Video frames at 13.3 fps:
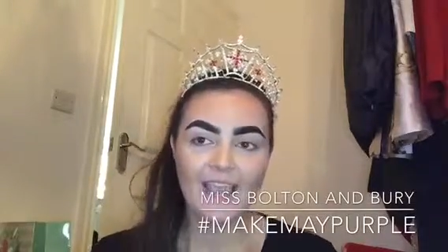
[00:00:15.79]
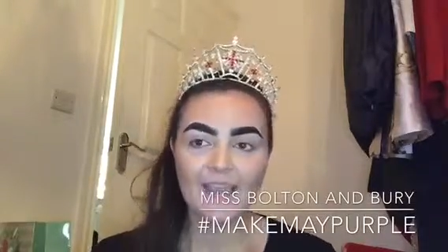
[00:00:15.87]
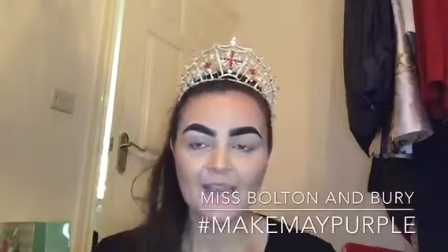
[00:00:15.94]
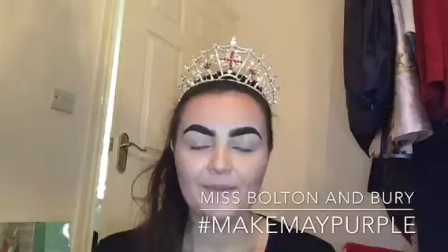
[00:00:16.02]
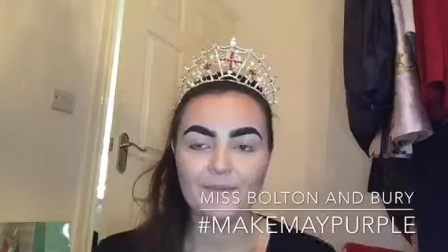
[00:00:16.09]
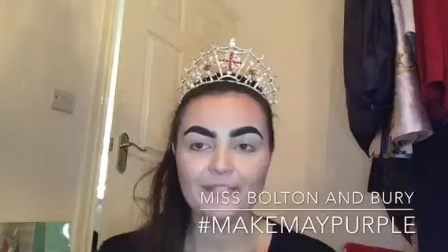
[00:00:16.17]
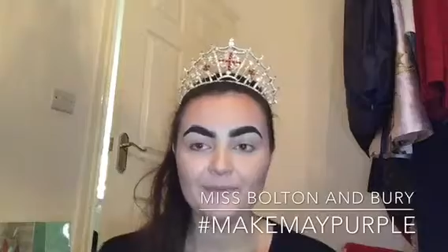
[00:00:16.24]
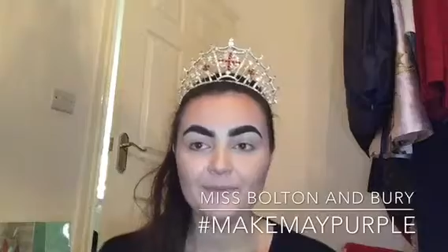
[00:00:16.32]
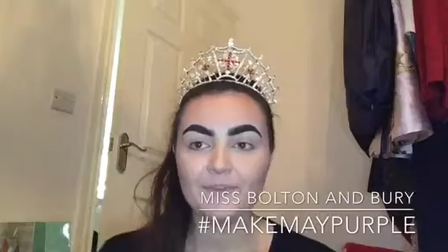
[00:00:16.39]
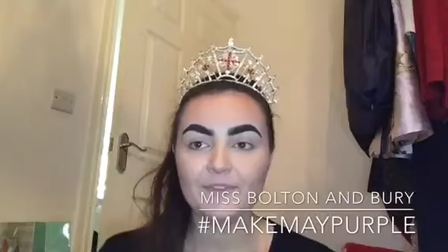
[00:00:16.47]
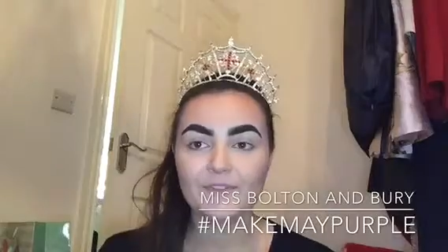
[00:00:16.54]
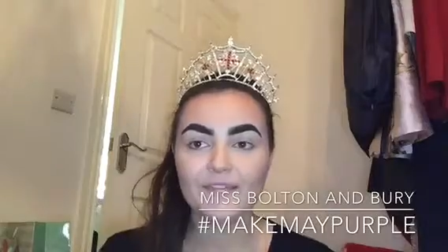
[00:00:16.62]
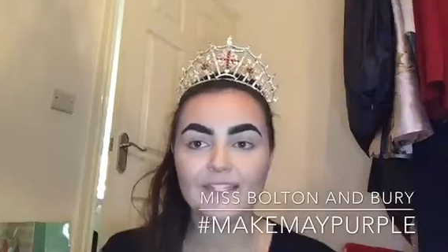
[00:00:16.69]
This
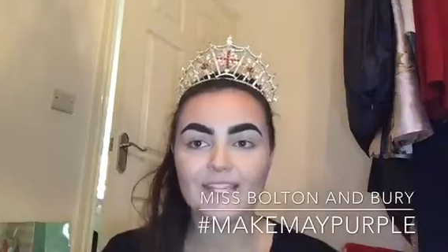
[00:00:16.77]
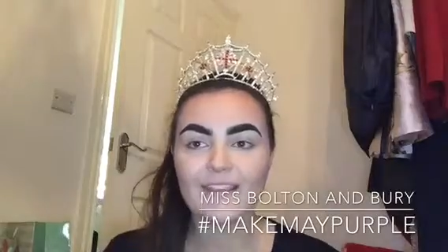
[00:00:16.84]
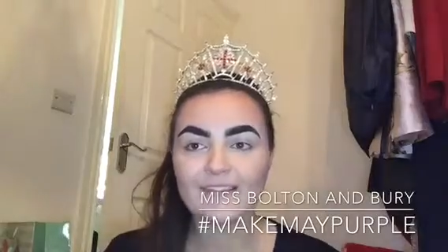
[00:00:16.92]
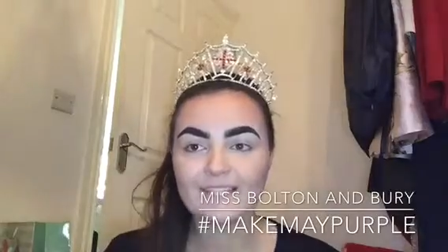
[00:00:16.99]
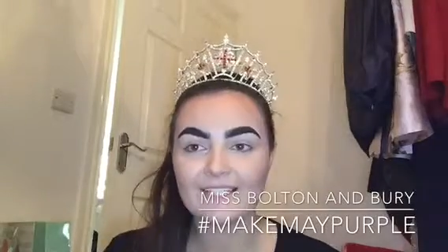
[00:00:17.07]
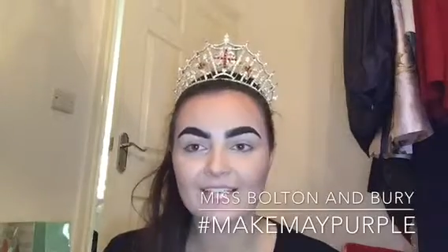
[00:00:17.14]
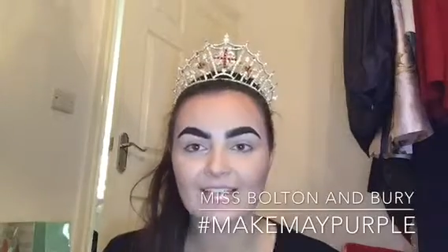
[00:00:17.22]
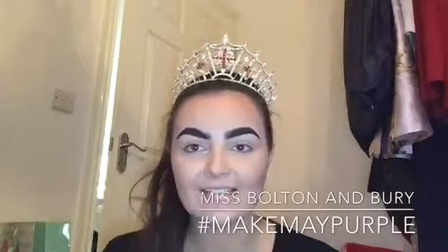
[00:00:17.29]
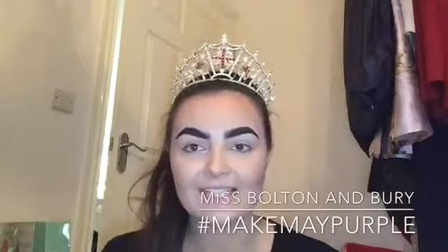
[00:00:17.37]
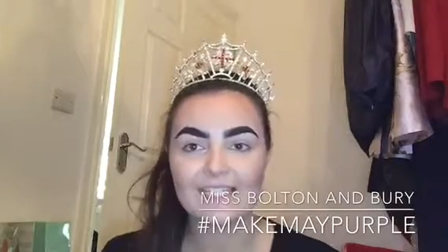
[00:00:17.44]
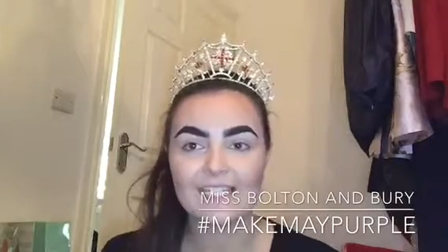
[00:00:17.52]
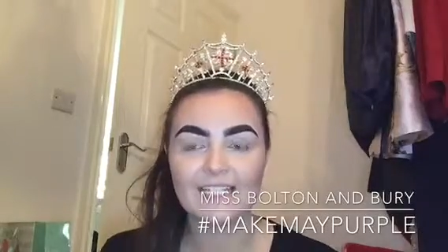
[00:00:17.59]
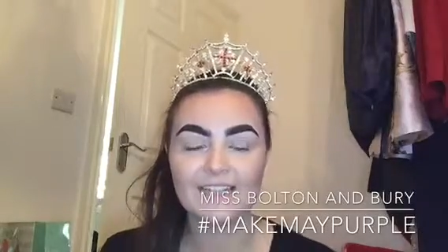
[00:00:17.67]
month's Crane Charity
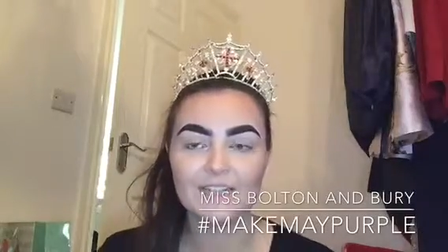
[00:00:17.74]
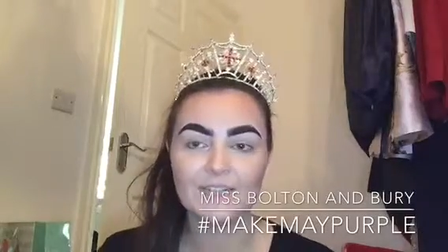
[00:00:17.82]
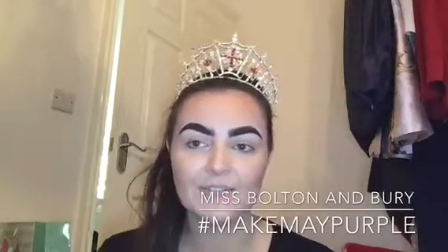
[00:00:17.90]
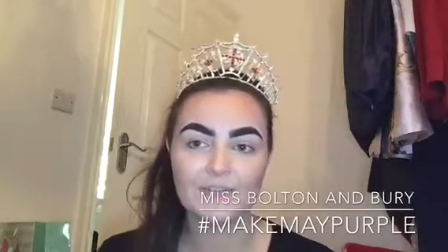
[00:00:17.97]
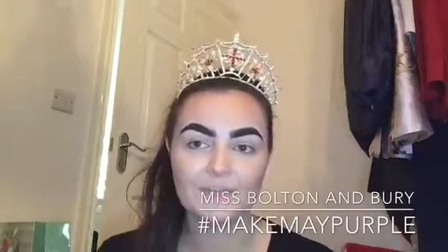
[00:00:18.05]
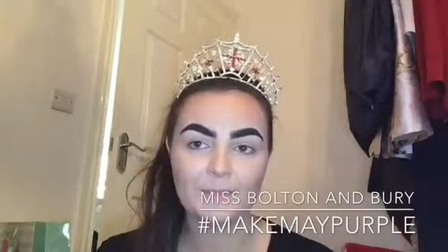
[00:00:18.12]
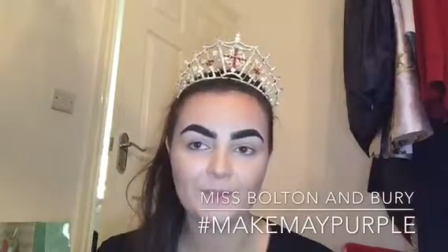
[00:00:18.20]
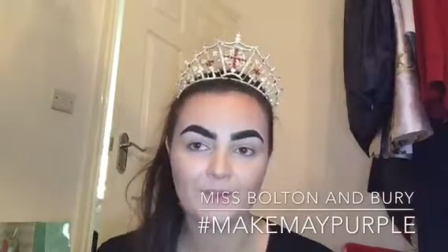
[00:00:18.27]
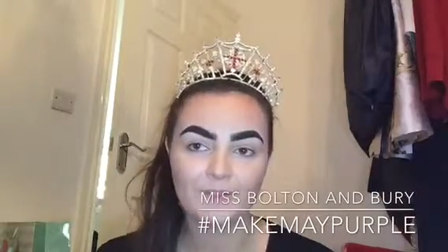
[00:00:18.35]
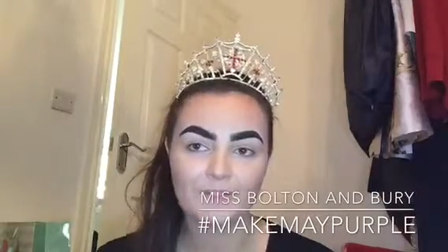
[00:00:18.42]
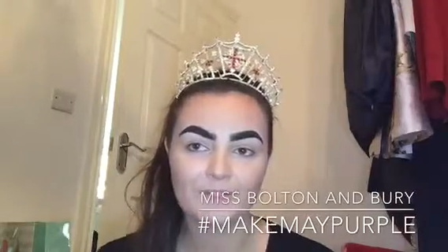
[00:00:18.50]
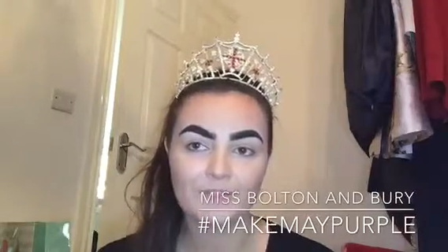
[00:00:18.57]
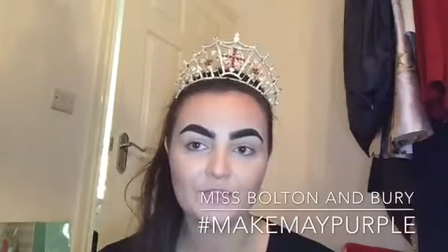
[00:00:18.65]
Challenge is to
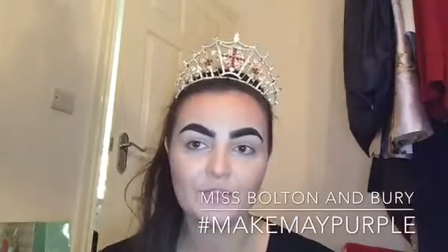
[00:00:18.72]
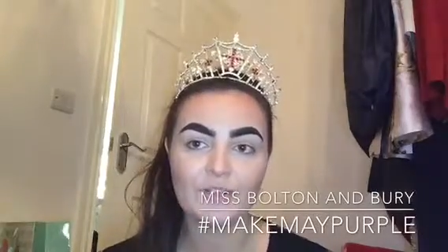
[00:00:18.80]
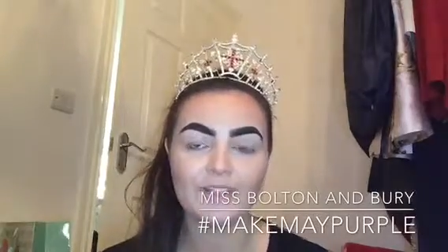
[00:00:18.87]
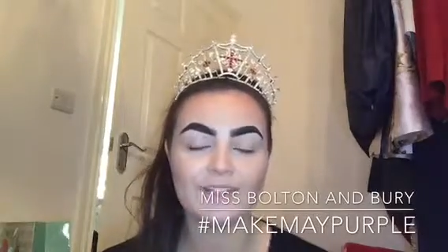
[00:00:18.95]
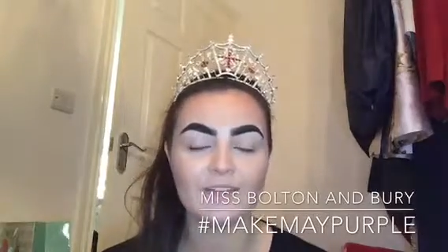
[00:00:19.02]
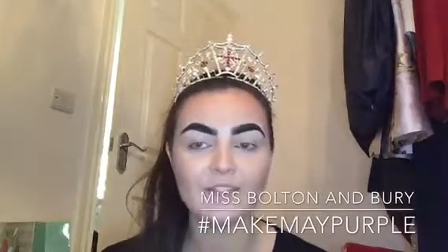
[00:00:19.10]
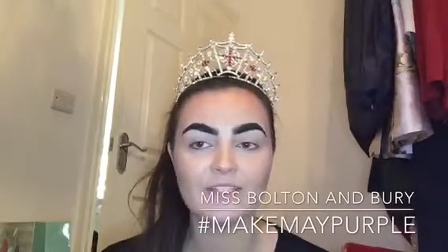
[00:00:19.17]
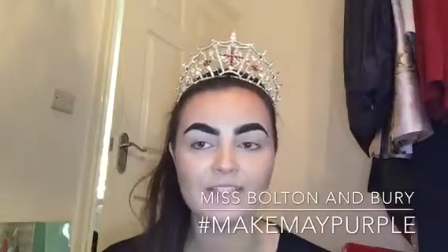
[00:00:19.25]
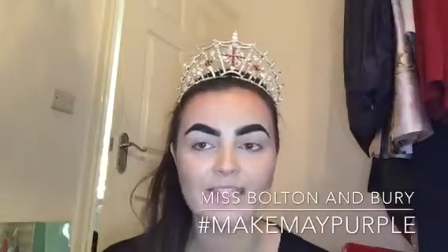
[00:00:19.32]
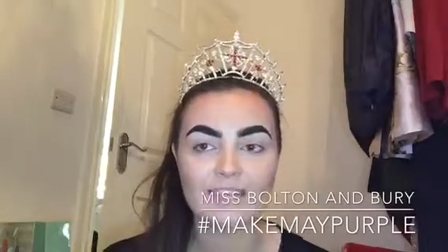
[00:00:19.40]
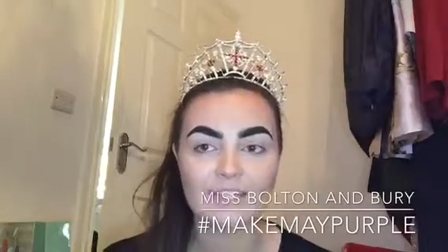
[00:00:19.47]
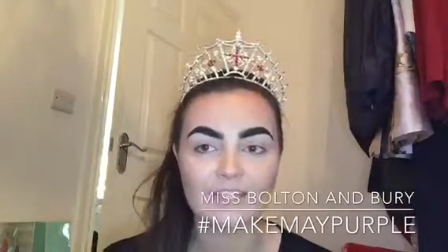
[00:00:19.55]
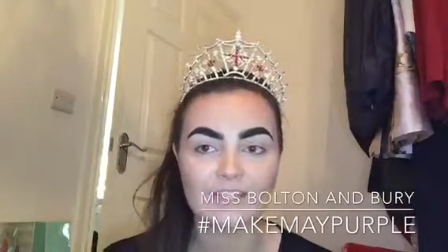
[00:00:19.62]
support the Stroke
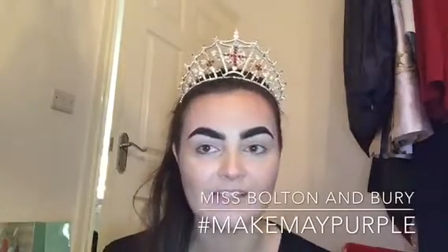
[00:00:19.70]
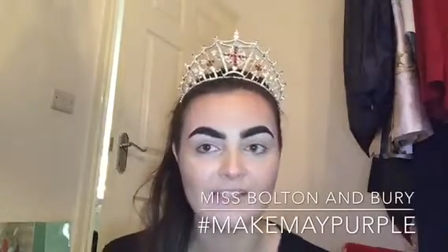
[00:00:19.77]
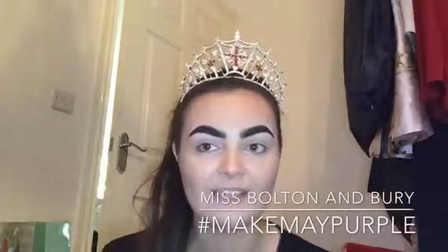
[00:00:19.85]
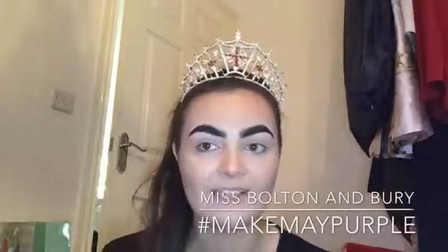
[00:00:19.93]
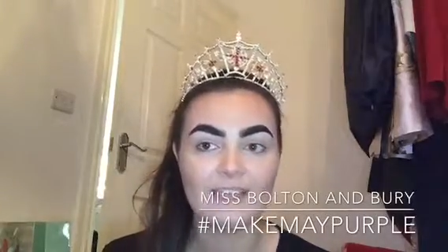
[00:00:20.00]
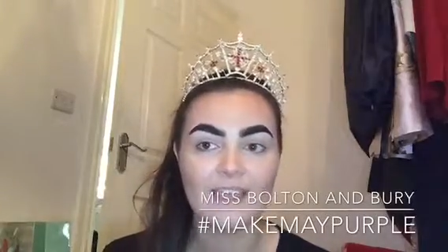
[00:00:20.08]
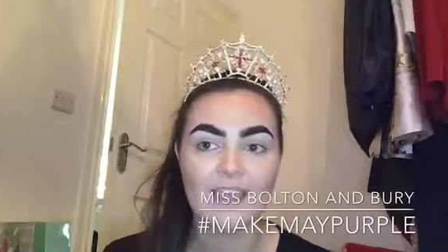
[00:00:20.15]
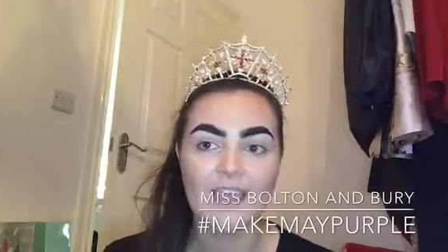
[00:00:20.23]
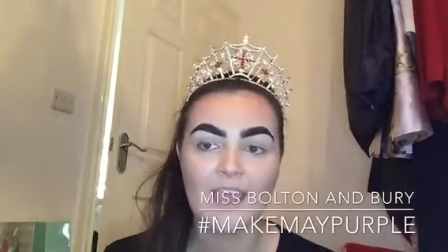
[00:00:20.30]
Association's